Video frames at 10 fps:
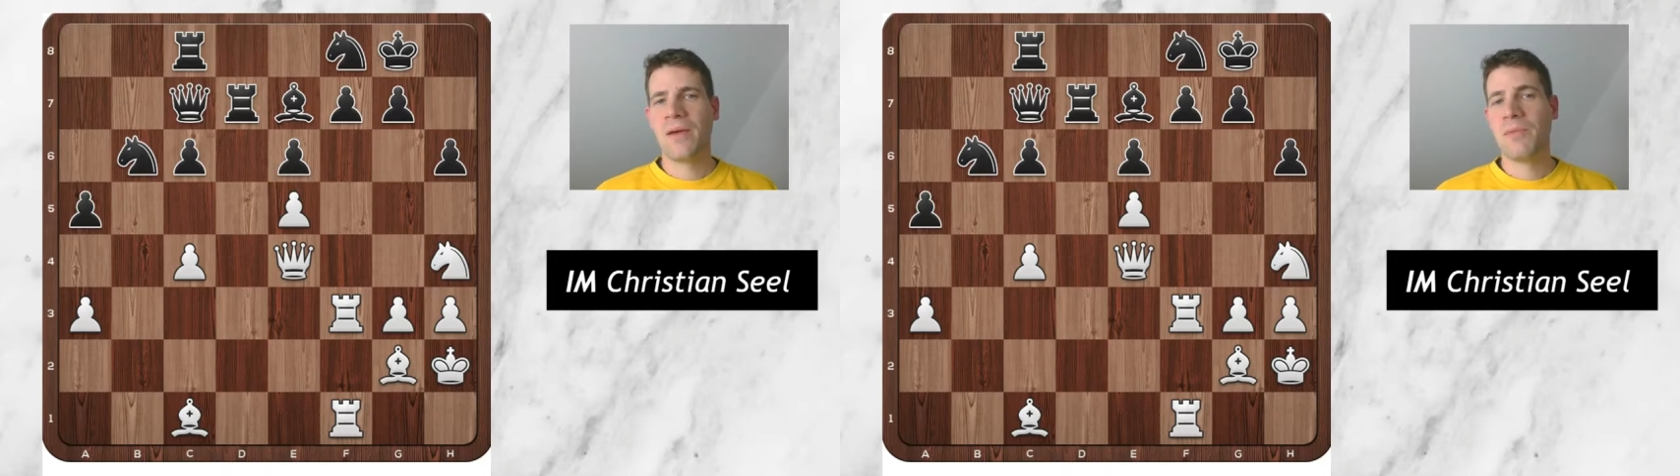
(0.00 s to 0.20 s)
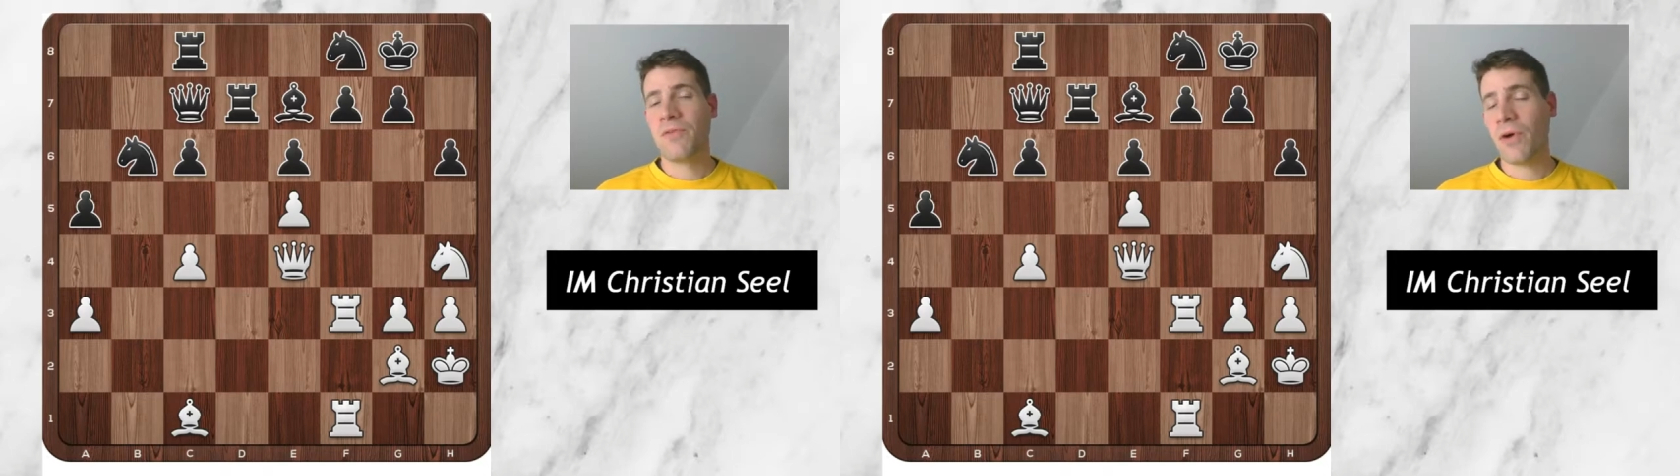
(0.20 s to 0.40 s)

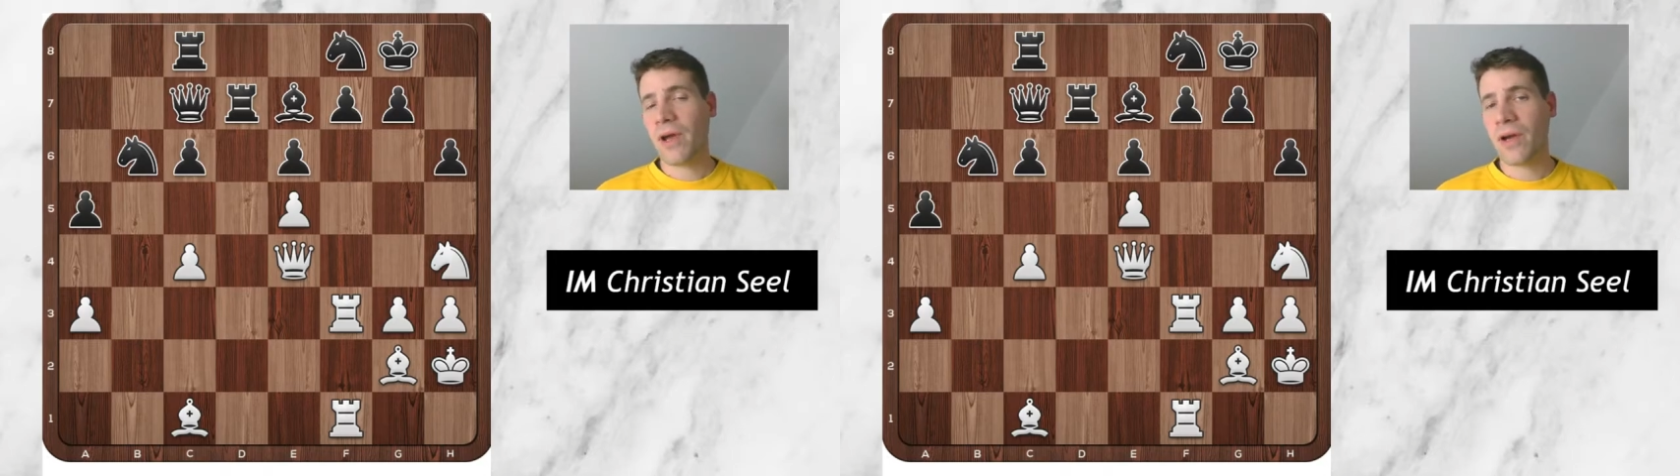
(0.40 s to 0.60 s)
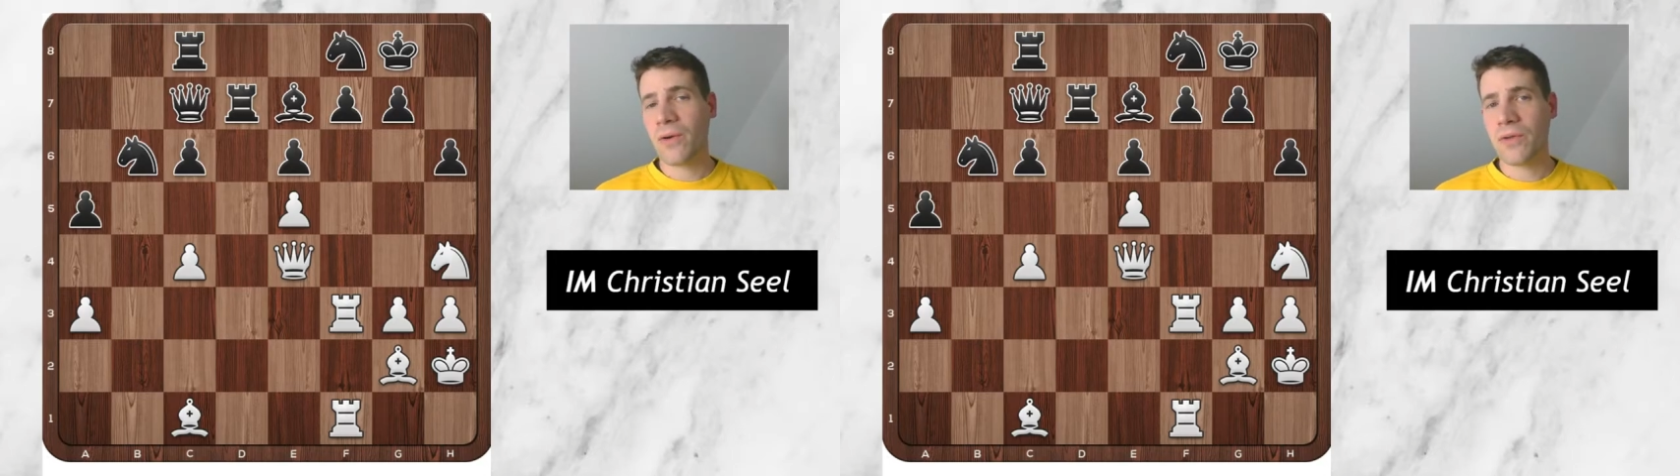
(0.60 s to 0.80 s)
Before
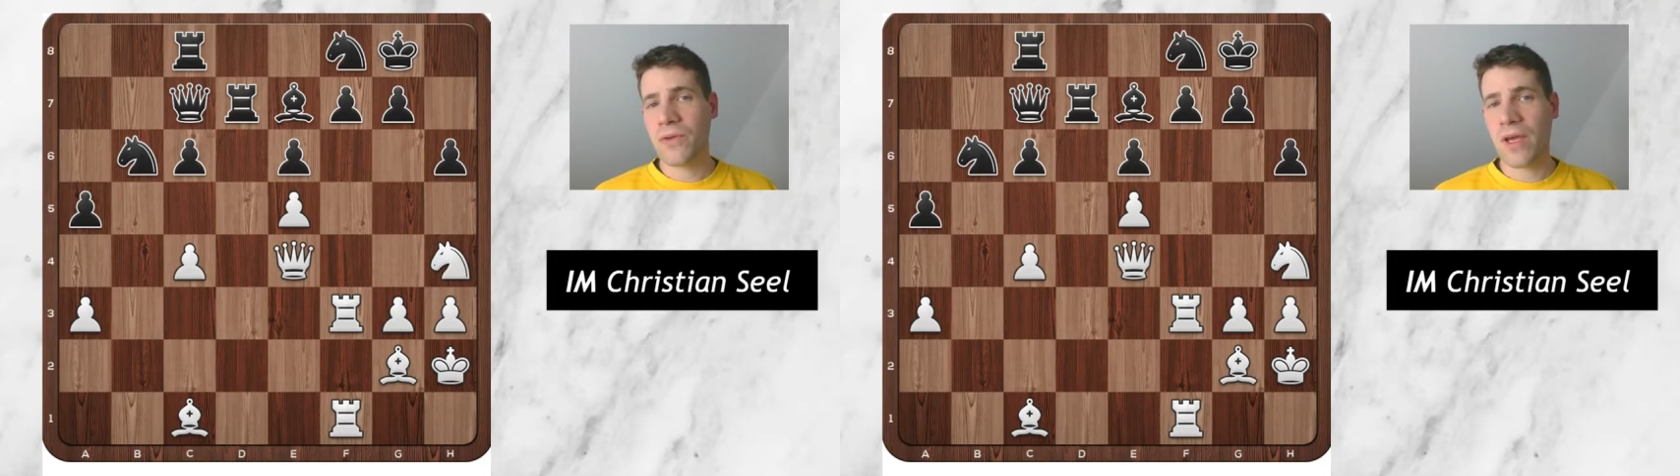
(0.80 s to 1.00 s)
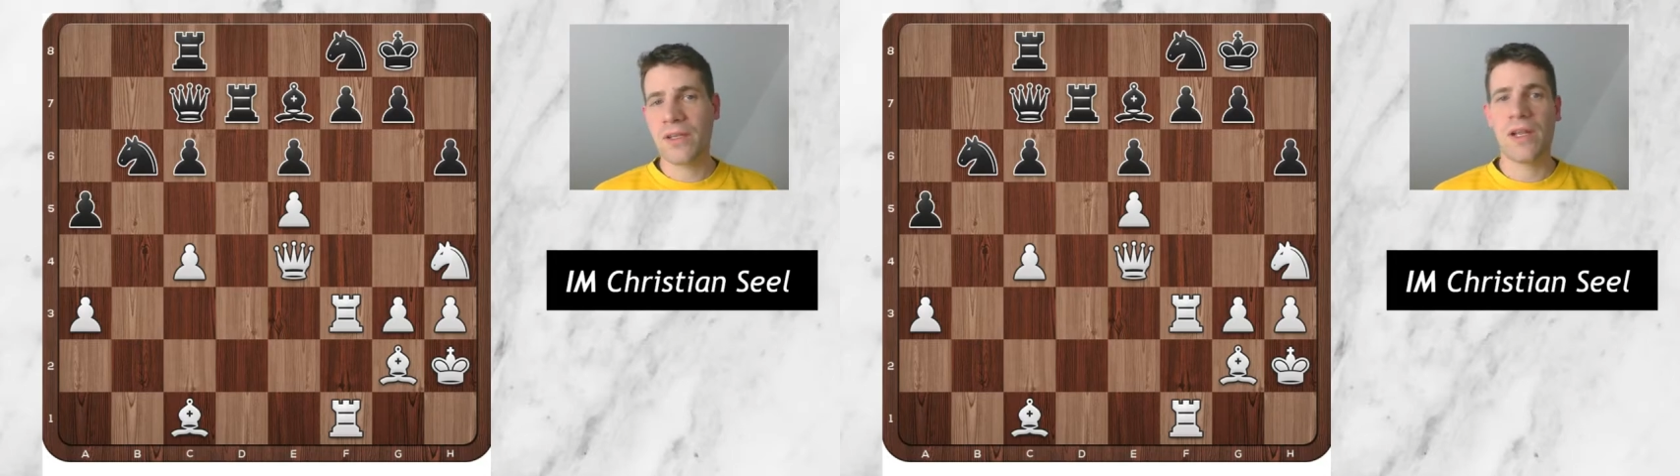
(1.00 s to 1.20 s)
I go into
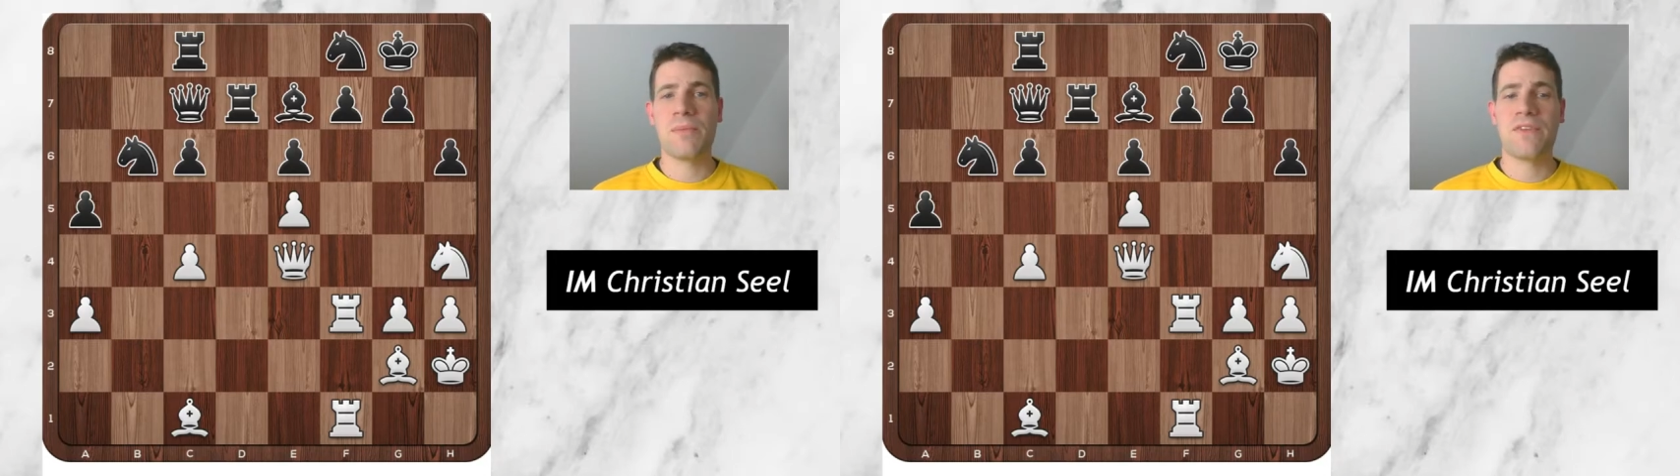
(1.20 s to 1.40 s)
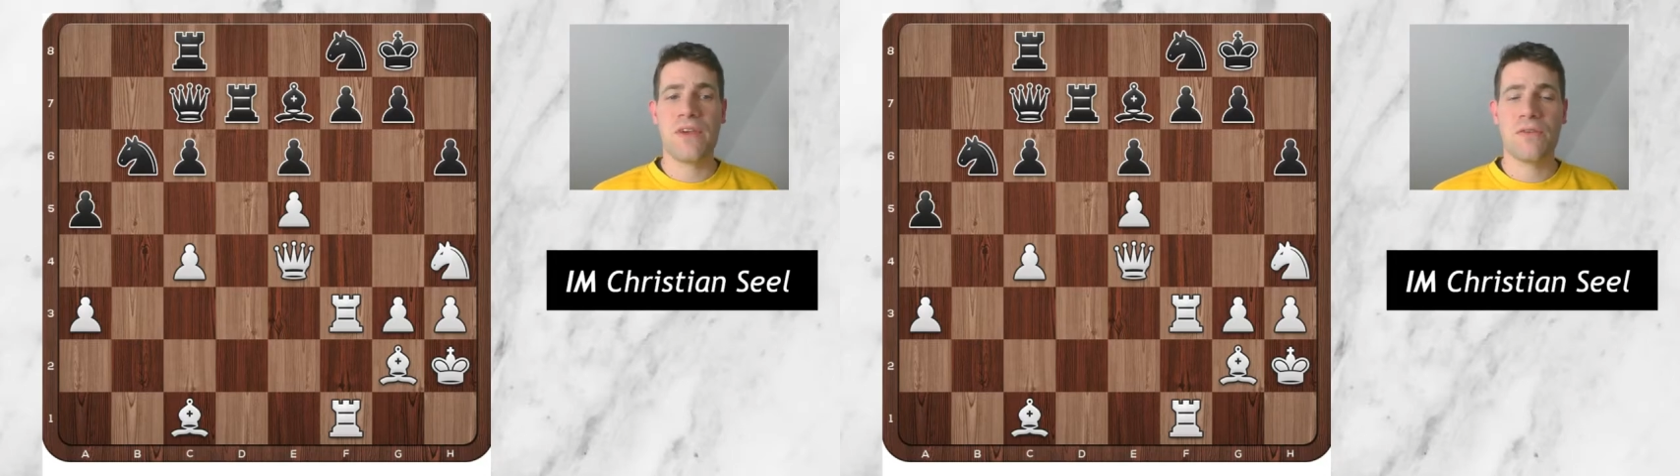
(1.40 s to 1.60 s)
that, let me say